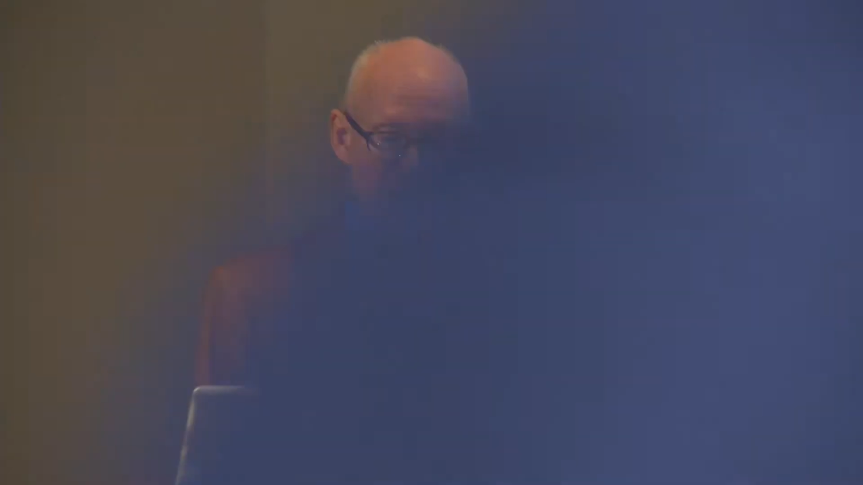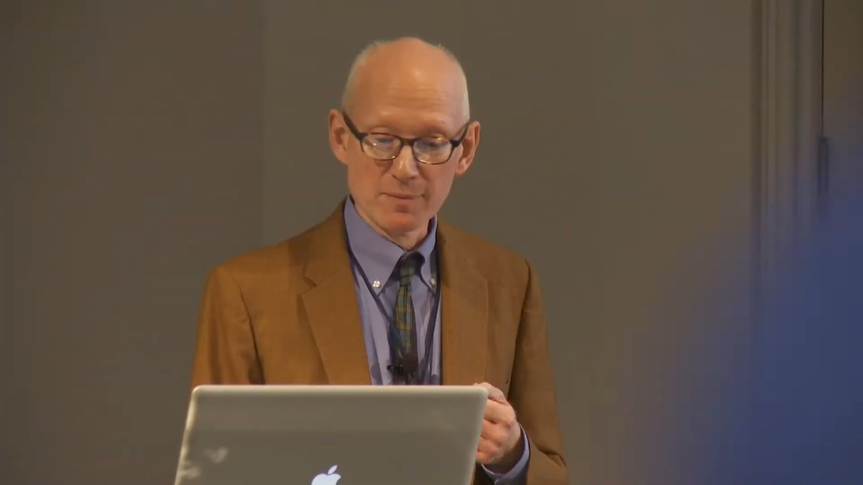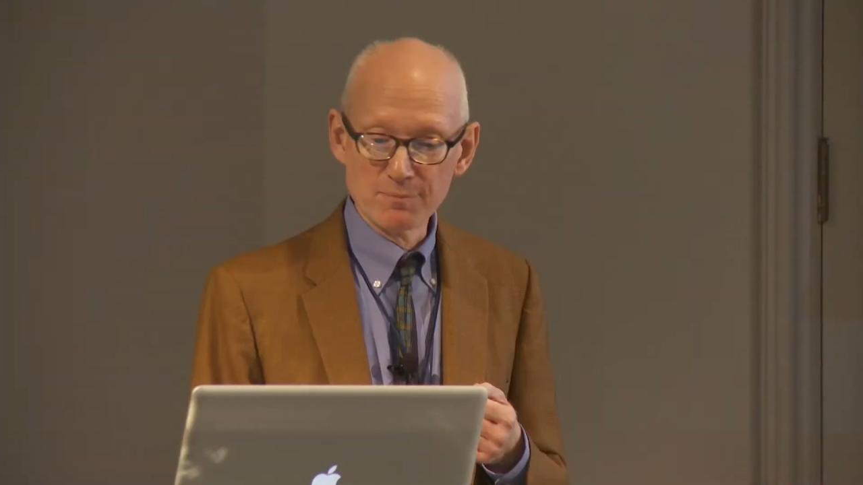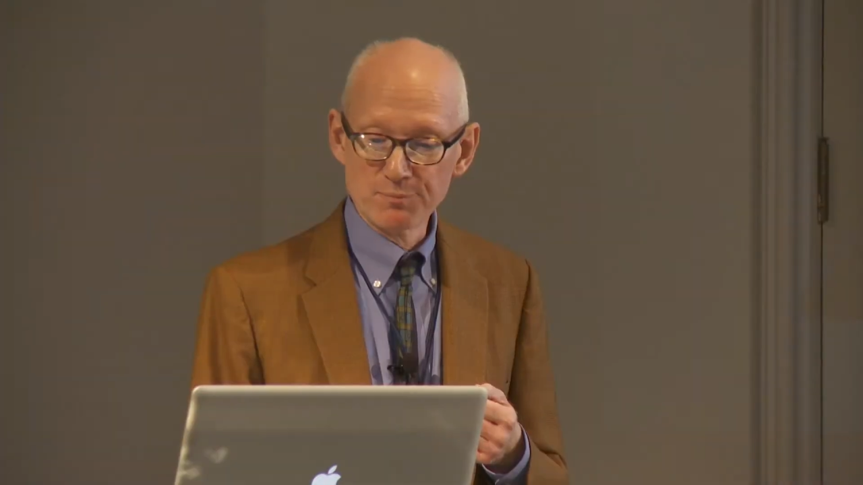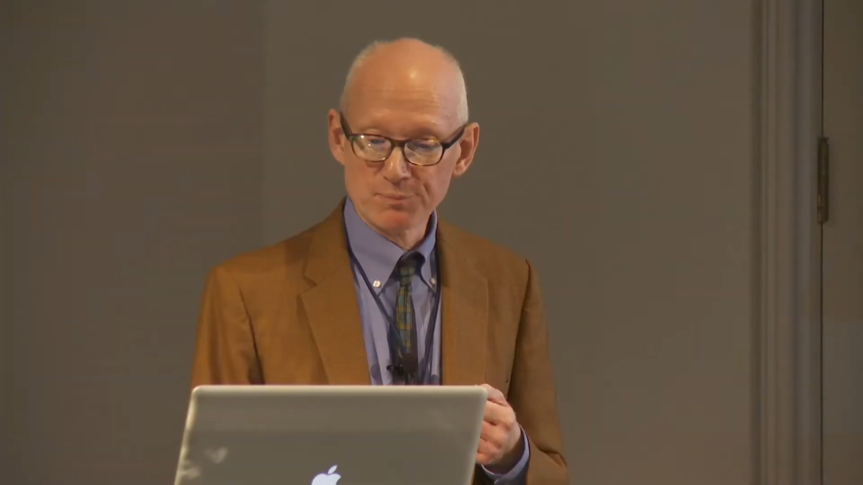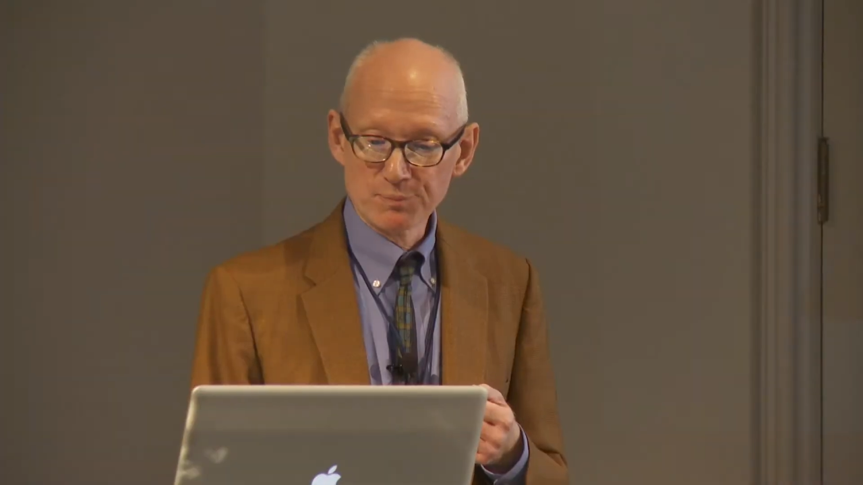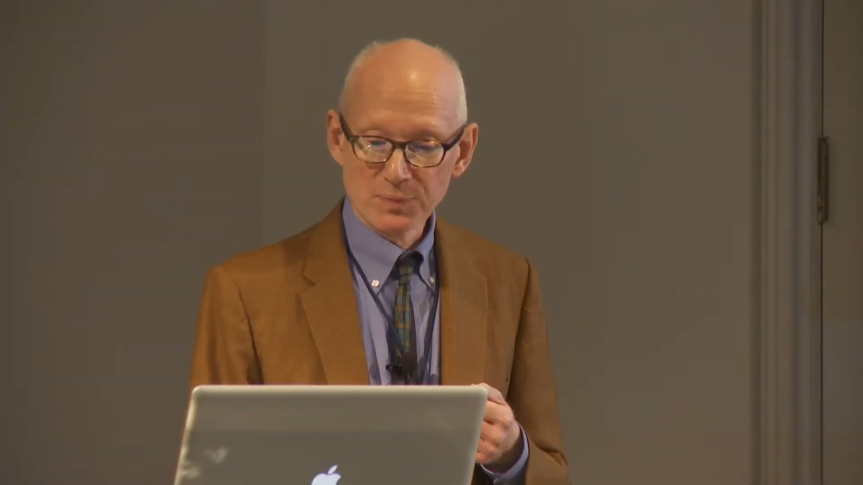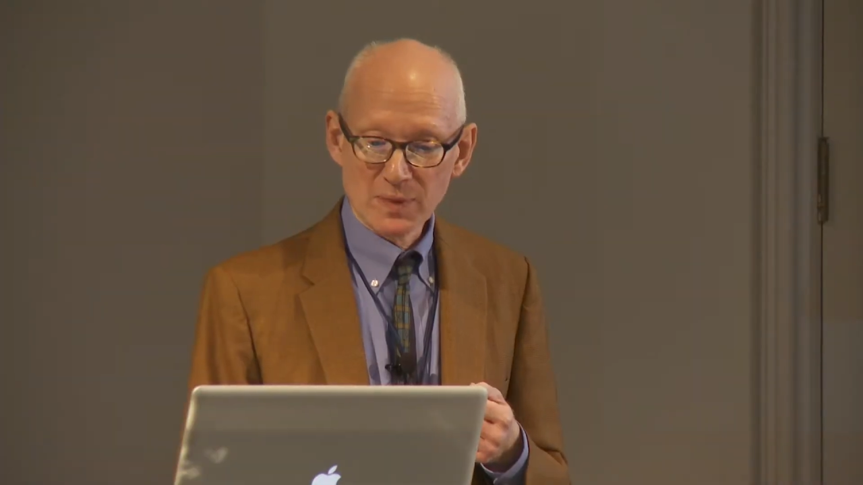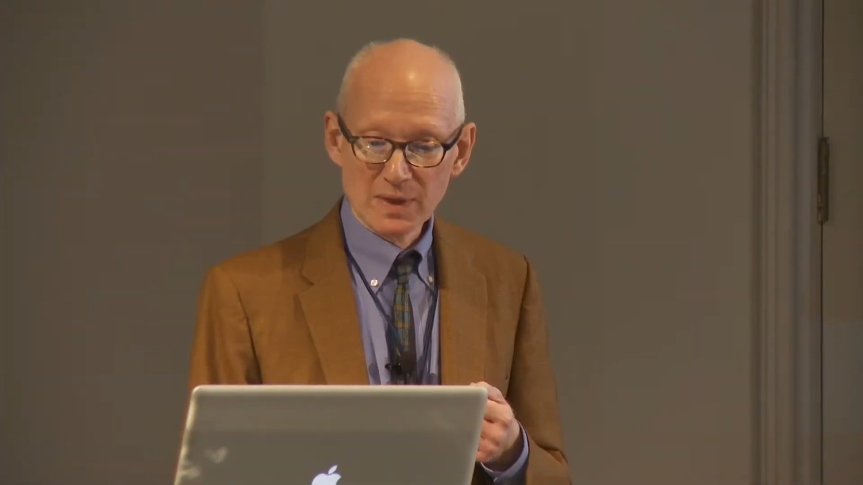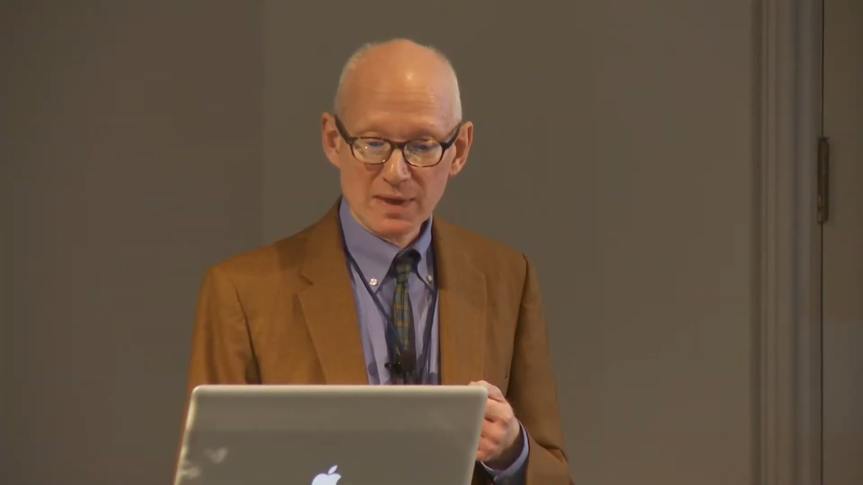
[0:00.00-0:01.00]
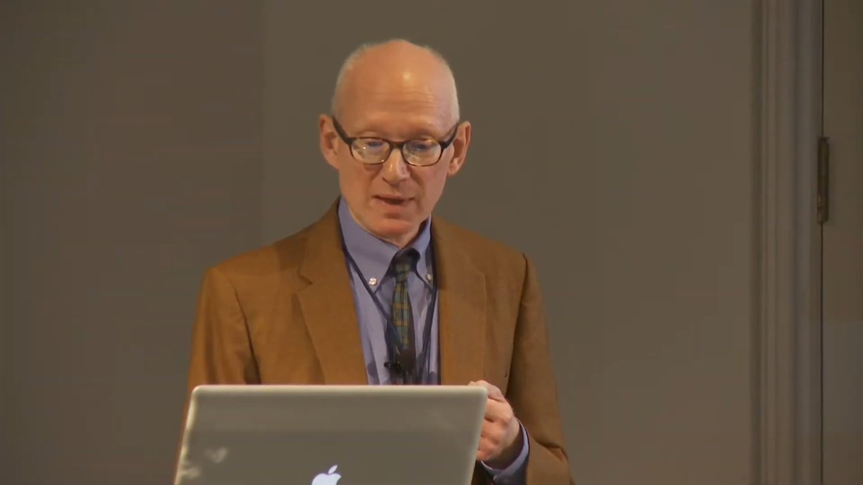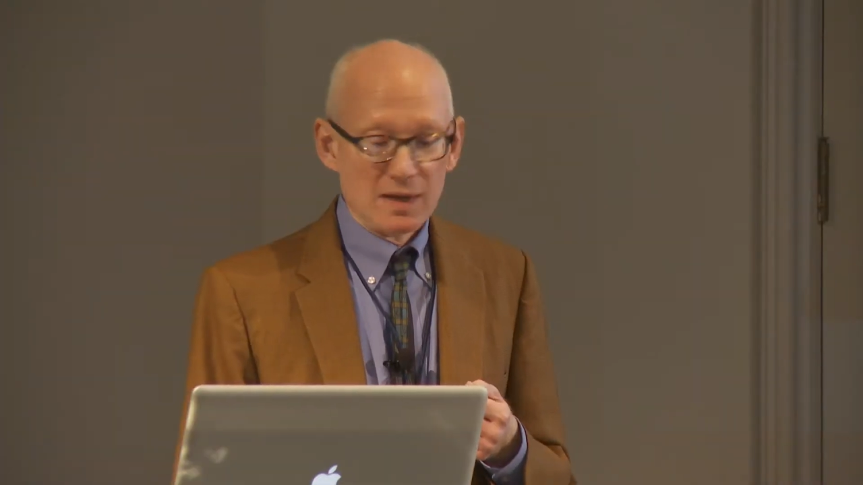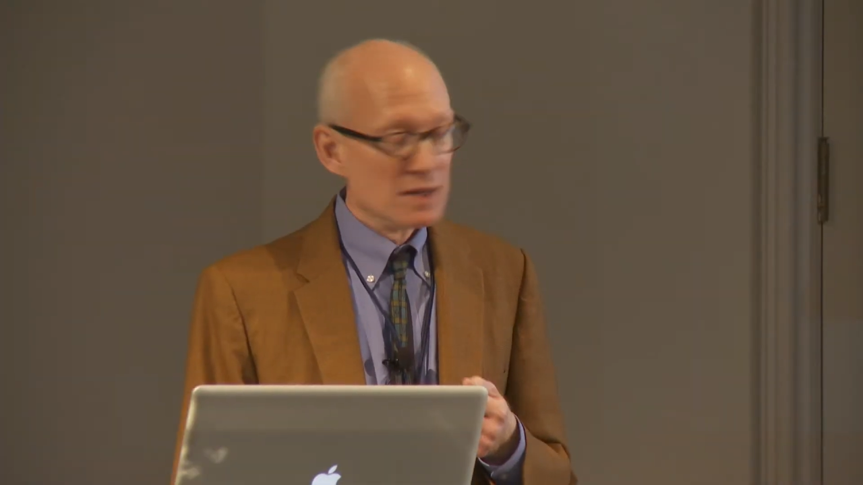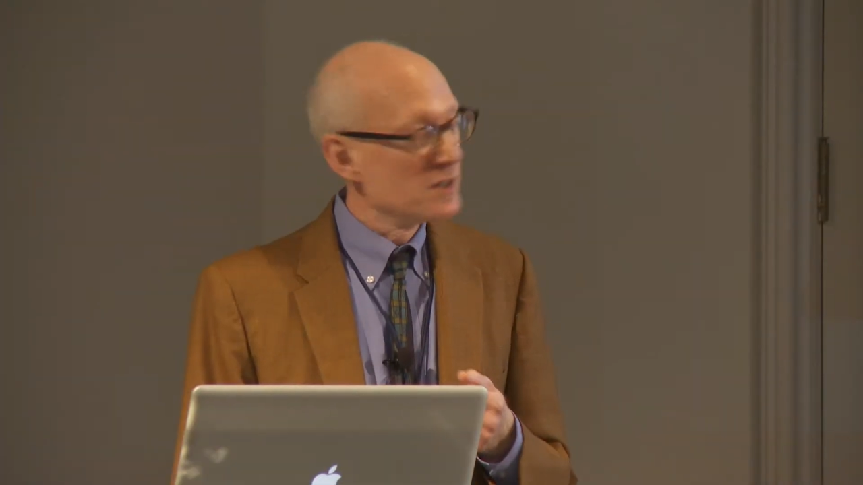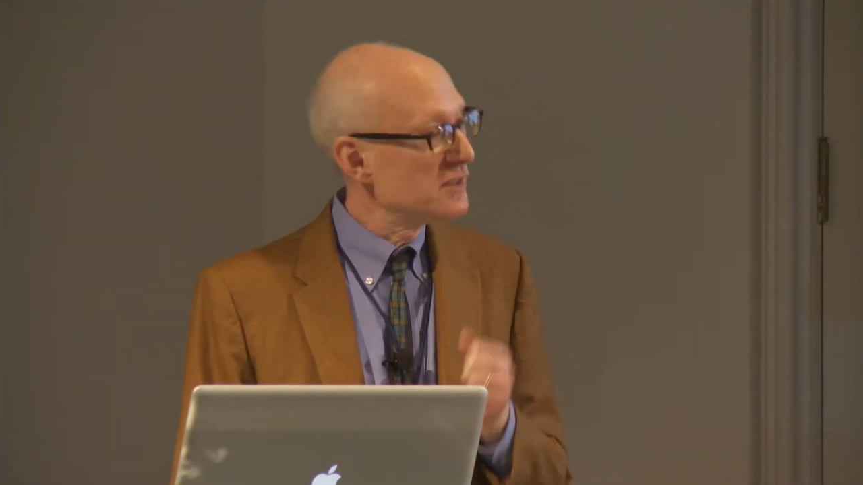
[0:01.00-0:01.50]
out.
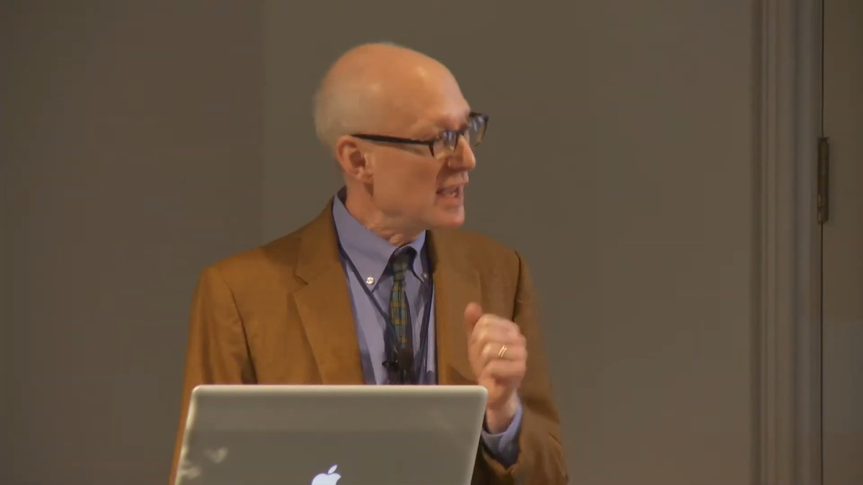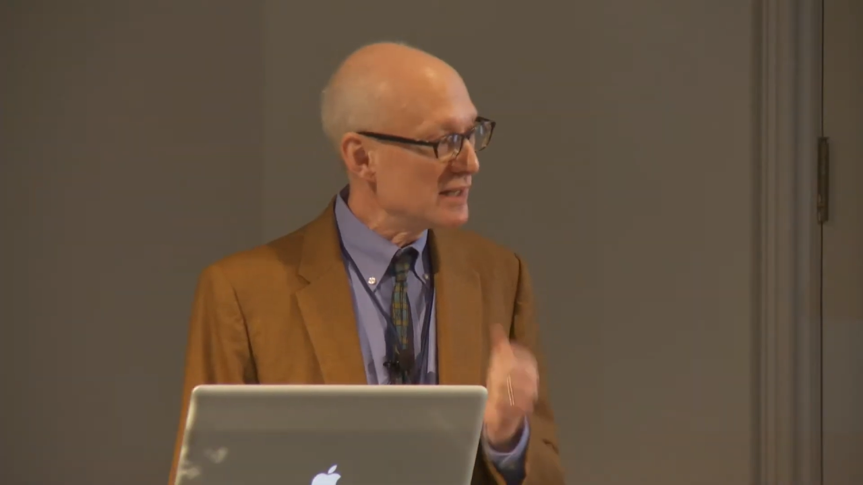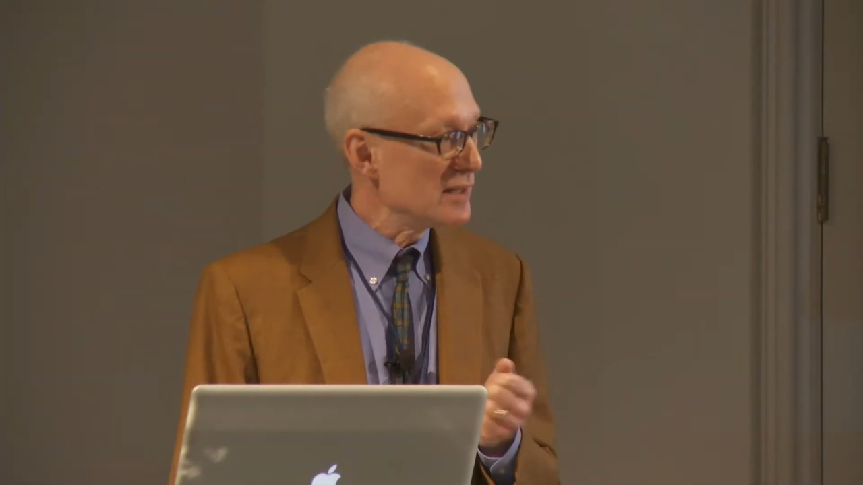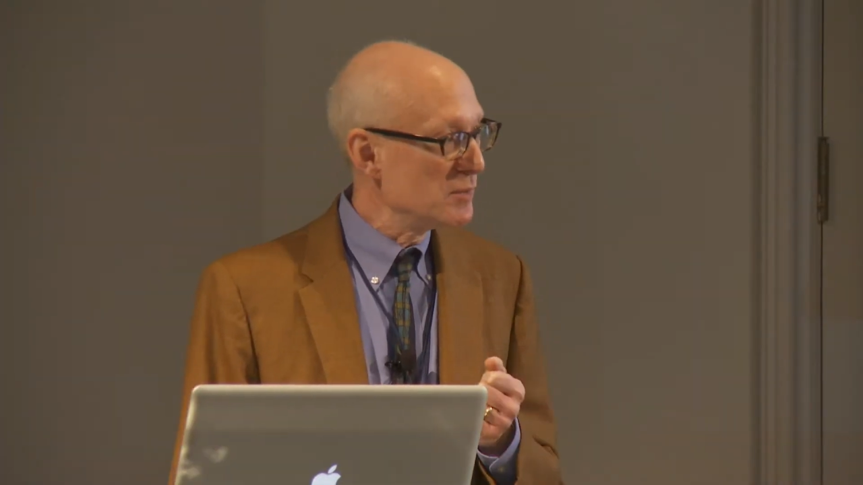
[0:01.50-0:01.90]
The second